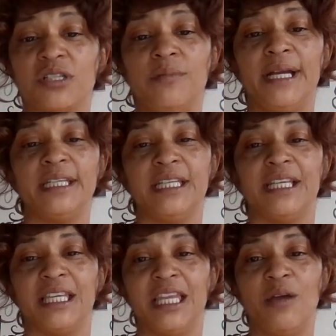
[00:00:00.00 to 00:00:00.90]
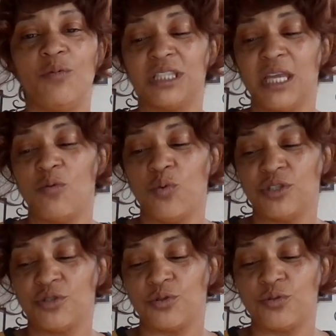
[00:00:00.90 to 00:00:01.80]
Somebody didn't let what they
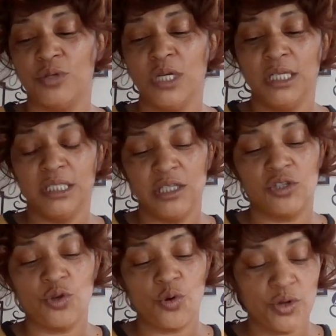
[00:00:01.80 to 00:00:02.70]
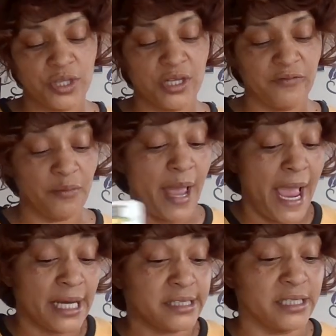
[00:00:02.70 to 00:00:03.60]
went through detour them from
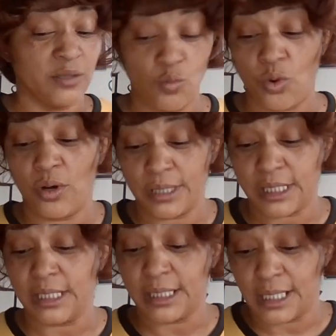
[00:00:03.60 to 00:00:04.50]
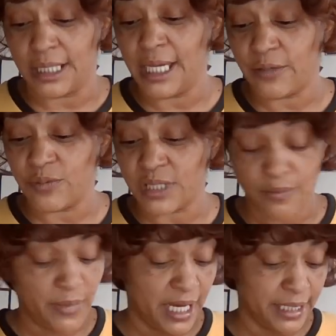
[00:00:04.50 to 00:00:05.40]
actually wanting to connect with
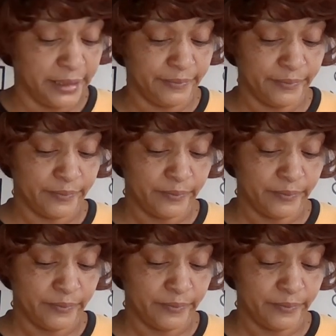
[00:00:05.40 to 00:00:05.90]
somebody.